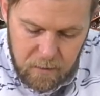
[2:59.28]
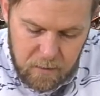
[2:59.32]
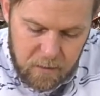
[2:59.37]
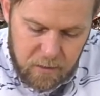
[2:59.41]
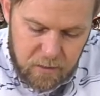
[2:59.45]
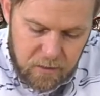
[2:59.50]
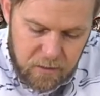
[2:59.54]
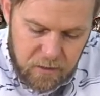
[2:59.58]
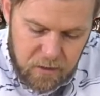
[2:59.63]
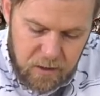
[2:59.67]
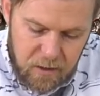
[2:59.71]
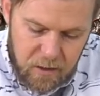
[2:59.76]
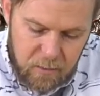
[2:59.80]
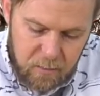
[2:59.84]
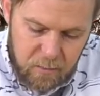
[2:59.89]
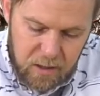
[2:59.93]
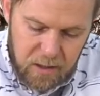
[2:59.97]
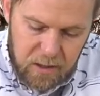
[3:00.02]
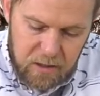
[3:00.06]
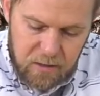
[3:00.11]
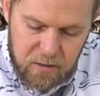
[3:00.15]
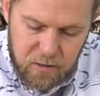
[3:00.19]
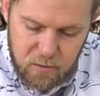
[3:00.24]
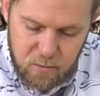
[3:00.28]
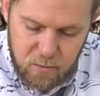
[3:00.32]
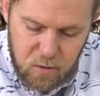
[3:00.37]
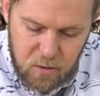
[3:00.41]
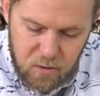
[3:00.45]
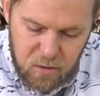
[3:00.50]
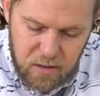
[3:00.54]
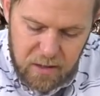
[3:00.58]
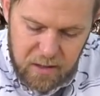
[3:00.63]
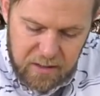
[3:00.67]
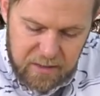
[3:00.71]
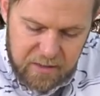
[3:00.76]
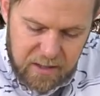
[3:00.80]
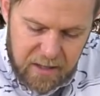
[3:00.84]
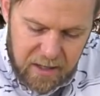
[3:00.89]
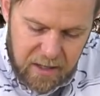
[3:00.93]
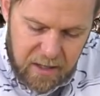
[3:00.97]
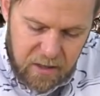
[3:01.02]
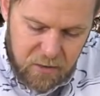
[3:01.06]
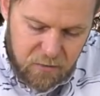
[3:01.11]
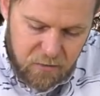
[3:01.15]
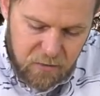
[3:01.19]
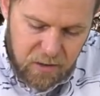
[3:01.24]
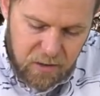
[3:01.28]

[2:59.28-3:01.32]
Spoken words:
So I'm going to smooth this off a